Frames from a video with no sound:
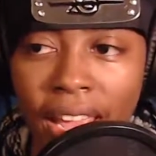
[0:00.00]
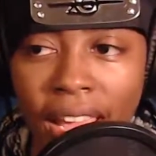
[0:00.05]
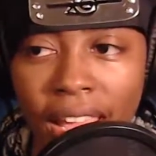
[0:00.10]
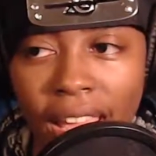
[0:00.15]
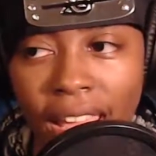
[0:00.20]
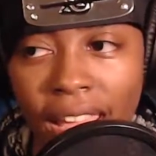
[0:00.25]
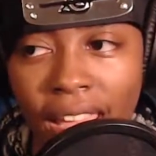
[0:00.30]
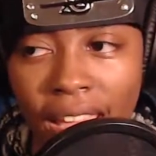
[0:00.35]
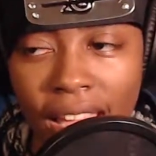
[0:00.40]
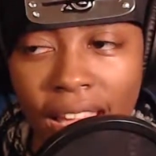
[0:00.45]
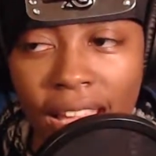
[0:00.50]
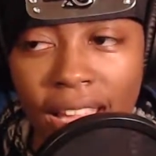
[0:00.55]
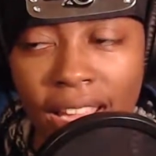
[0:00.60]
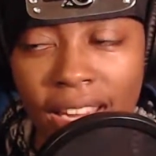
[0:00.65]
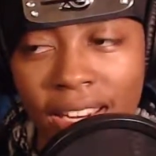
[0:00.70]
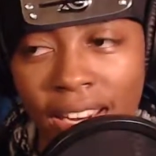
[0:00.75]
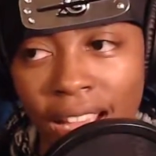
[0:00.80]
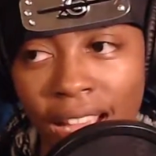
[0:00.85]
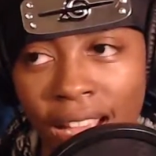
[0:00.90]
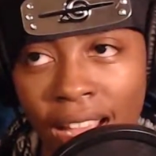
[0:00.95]
and
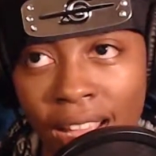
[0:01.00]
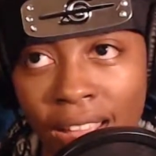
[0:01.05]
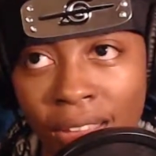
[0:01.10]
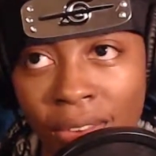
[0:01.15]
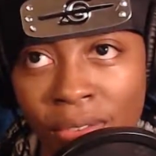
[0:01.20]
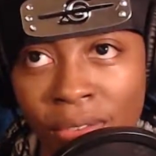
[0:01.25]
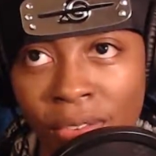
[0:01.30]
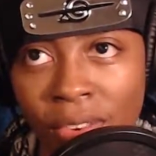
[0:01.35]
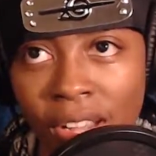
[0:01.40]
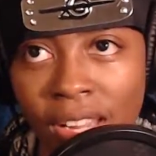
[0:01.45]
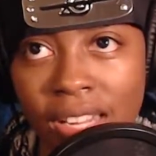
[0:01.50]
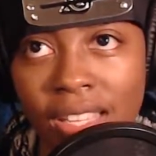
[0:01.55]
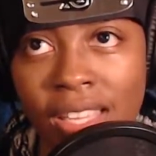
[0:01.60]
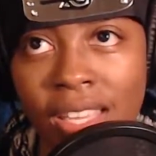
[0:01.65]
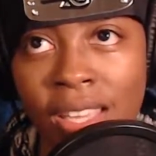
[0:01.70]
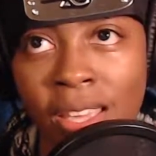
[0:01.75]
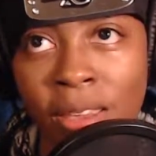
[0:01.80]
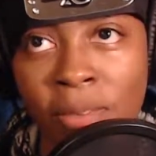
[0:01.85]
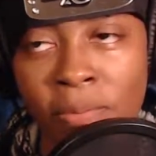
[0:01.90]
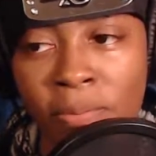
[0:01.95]
I want to
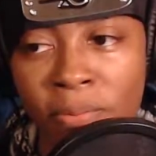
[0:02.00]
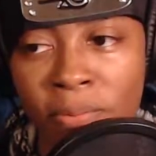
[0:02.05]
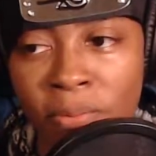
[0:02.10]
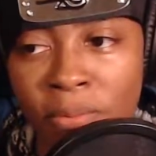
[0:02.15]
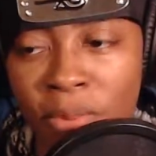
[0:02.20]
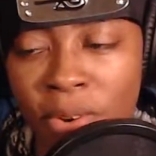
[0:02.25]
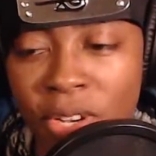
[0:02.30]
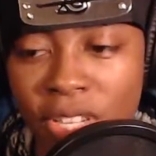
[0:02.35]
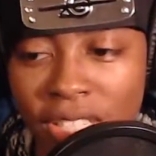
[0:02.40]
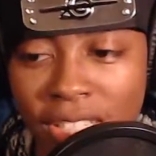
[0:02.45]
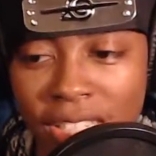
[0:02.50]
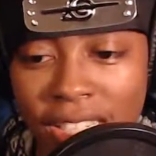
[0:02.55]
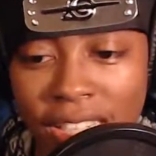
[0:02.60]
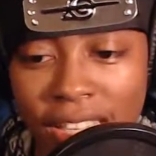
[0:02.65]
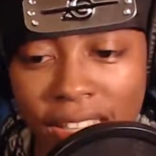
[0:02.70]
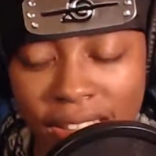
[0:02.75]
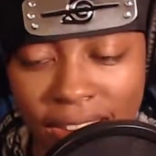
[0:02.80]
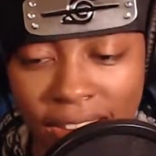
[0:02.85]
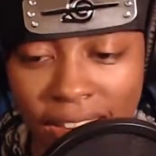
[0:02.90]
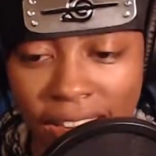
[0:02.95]
keep pushing
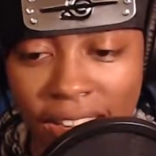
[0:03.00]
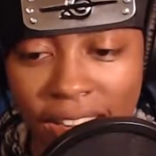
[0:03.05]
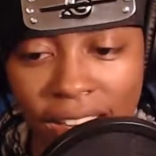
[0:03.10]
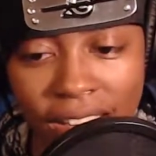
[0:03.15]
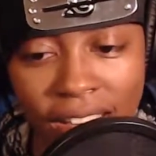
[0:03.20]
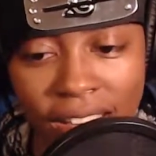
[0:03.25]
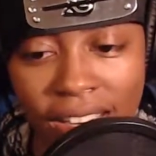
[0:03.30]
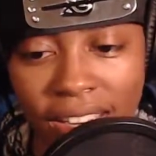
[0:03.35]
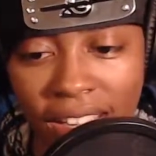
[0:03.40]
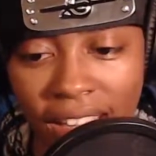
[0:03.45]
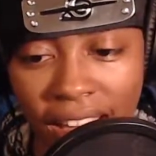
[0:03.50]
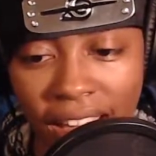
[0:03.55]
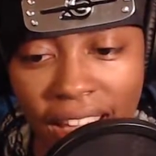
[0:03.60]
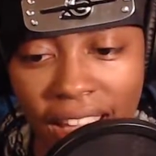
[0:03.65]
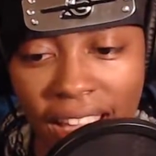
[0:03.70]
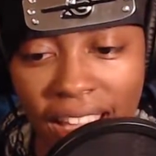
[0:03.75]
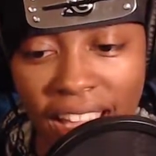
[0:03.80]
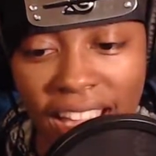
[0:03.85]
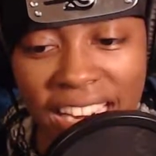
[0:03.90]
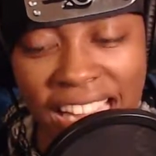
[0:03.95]
it there.
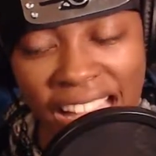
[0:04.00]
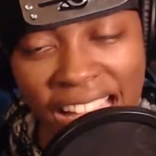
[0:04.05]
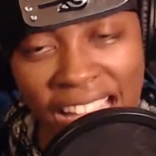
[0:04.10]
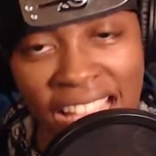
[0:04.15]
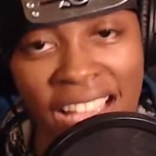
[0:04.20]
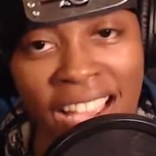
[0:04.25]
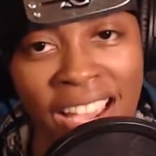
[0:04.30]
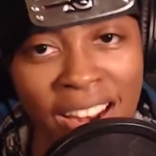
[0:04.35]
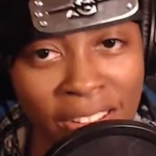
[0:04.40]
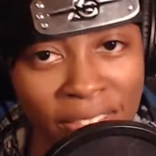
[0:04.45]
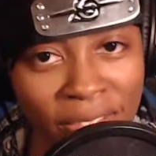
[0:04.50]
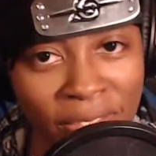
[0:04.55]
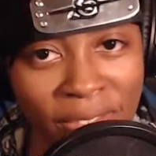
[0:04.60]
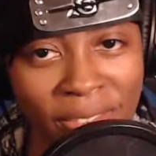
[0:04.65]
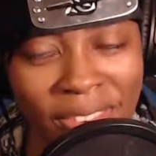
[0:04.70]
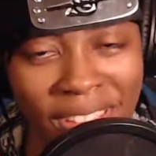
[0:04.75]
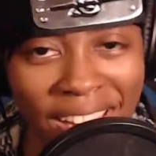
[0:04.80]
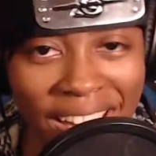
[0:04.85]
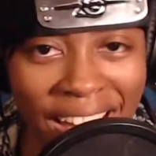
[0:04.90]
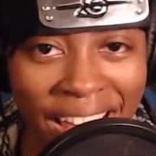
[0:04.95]
And
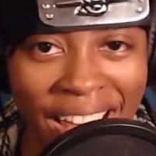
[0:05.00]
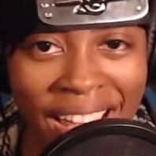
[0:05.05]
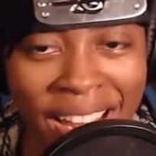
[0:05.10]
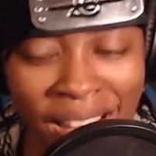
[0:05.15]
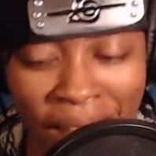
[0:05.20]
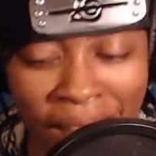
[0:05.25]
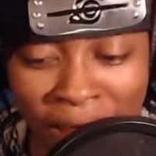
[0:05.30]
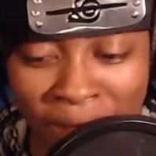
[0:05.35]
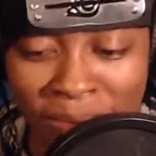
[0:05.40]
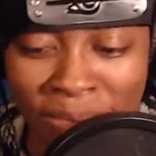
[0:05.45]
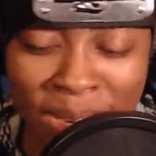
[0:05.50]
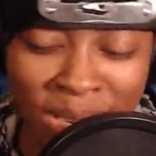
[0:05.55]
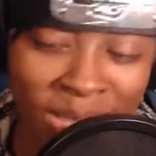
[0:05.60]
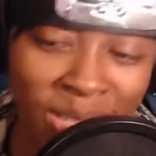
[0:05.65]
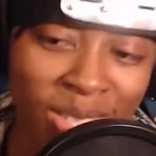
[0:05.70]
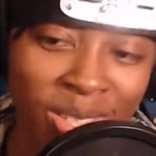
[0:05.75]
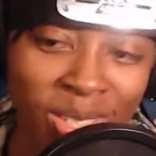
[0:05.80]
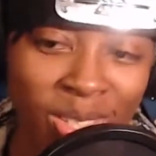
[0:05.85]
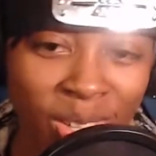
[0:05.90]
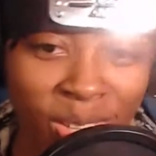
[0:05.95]
that
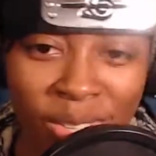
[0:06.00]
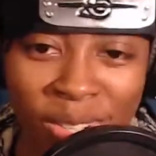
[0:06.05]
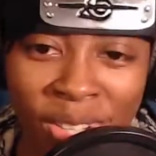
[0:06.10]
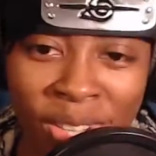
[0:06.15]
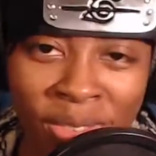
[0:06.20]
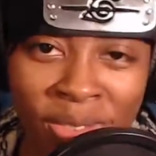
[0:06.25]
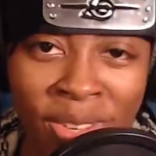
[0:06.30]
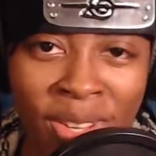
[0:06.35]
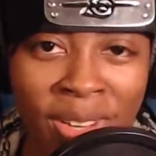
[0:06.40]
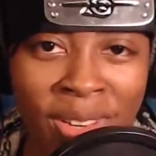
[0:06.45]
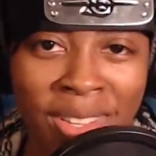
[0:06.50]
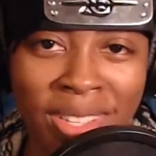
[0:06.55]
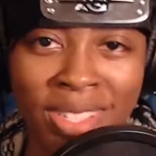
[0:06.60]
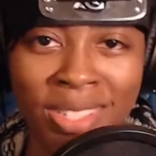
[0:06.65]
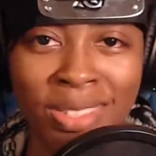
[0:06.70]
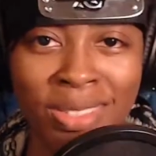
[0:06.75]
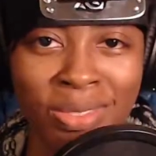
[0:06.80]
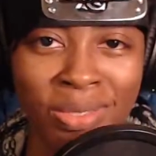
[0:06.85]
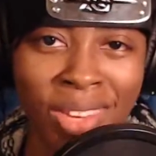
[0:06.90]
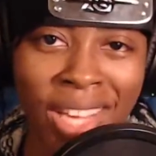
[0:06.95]
ambitious goal of it
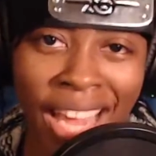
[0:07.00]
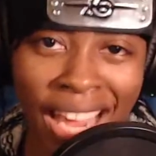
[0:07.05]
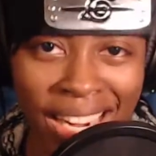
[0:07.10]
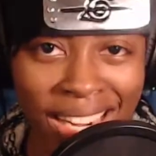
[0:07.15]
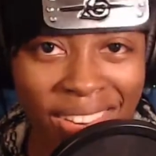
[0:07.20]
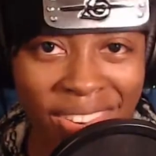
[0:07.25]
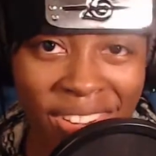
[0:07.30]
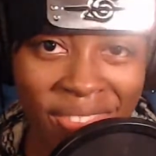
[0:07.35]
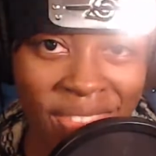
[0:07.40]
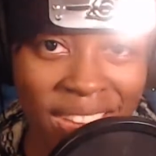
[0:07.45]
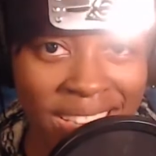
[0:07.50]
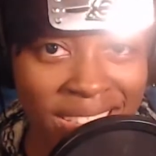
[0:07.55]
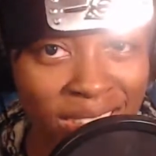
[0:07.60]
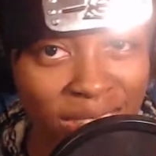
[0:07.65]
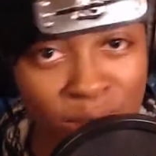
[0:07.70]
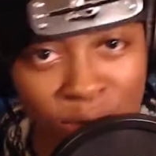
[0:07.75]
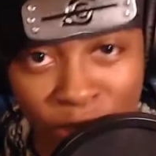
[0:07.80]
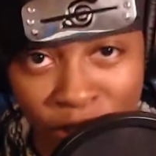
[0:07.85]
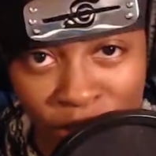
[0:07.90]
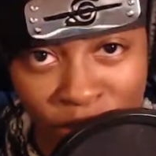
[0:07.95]
is kind of what makes this
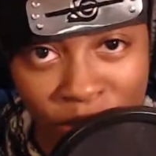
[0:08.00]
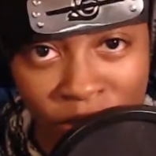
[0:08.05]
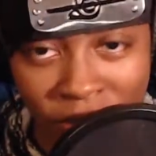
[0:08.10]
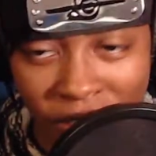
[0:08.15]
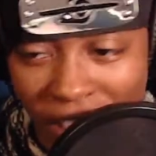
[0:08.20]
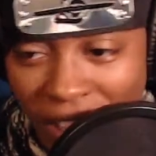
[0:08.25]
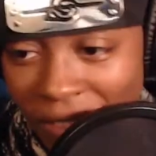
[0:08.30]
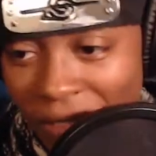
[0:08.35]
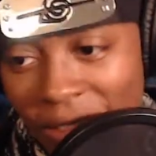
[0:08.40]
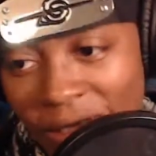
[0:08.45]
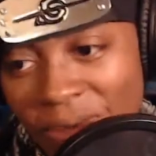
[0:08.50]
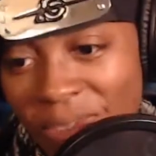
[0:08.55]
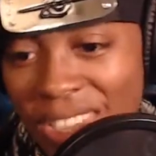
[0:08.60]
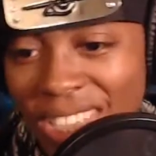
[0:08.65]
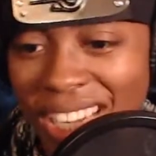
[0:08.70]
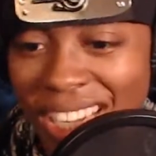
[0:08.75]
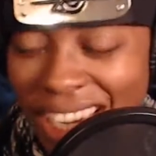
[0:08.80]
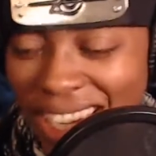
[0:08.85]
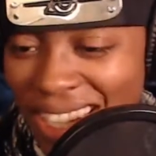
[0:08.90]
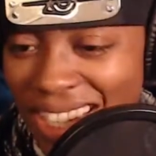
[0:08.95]
fun for me, because I
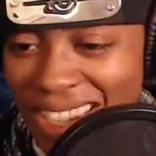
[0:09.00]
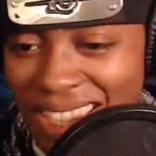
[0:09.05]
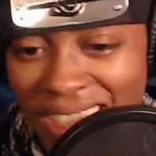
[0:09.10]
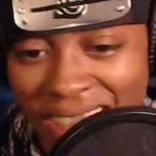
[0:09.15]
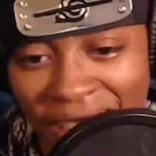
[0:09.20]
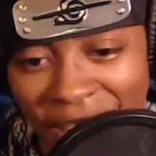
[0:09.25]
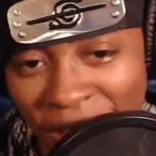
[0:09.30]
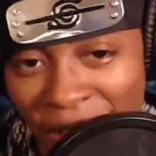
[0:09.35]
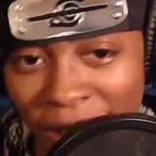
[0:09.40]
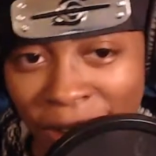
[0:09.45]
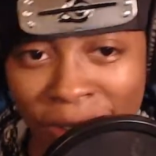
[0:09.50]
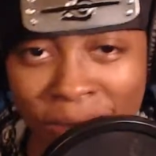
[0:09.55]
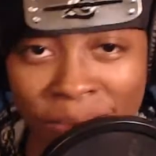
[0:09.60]
get to sit here and